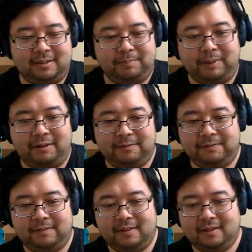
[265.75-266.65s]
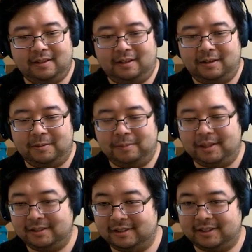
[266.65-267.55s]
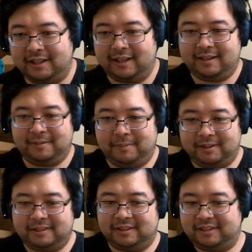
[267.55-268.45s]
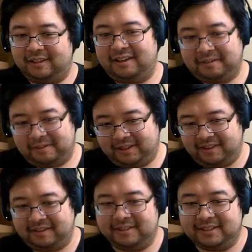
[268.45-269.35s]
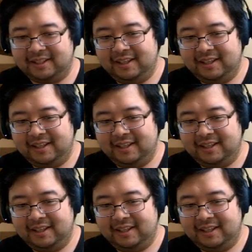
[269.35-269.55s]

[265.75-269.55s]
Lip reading: buff Monster Strike monsters along with those